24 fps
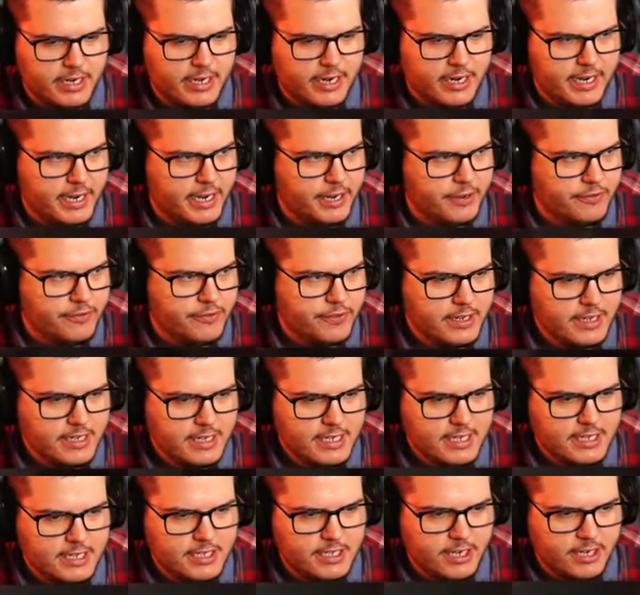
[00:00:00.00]
I have
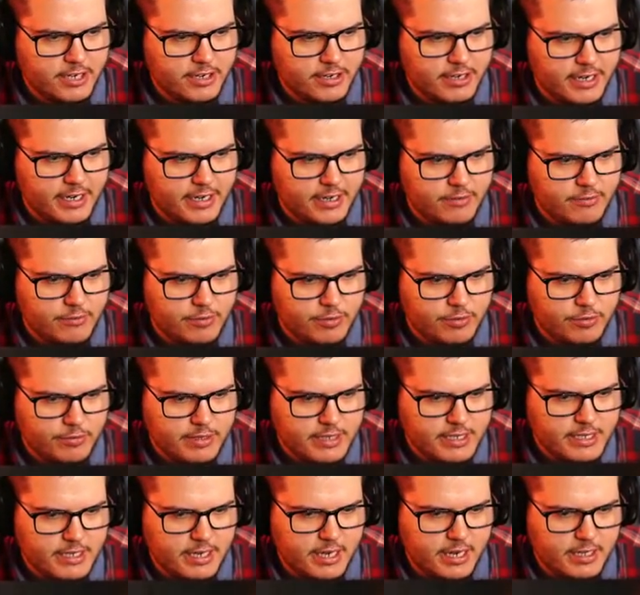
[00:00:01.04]
stun grenade with
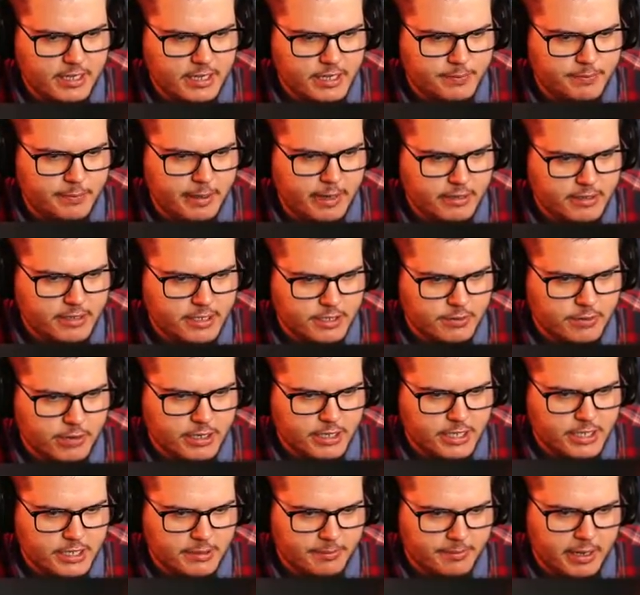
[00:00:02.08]
restock. Let's bounce this. Watch,
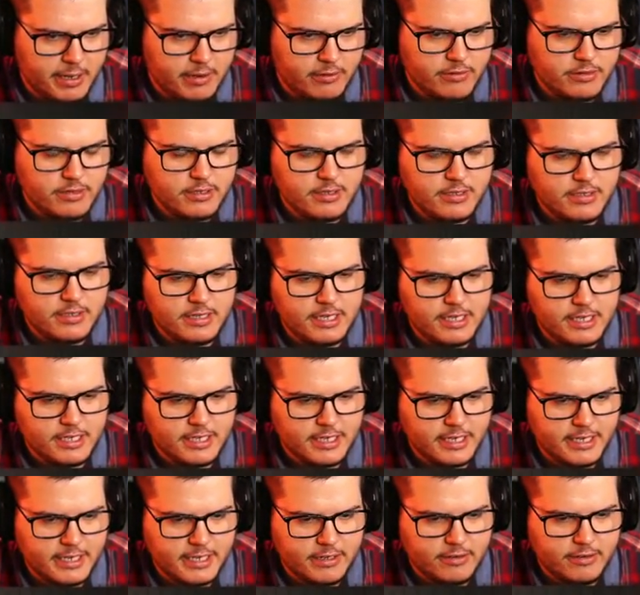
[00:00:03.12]
that's a bounce. That's
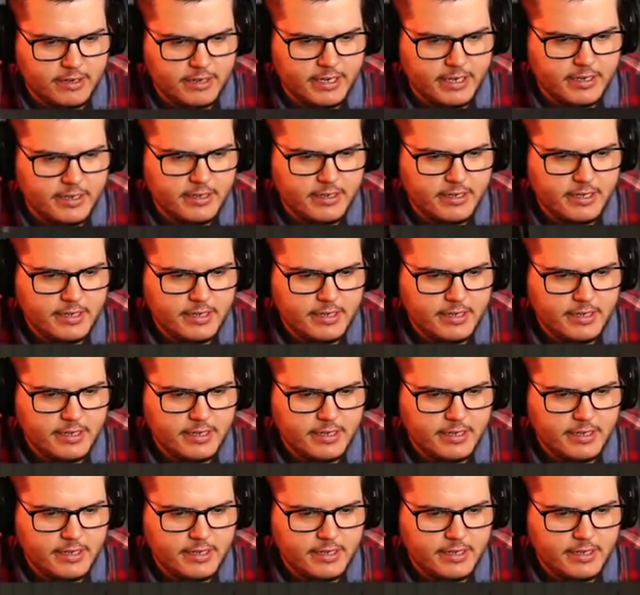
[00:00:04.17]
gonna kill, right?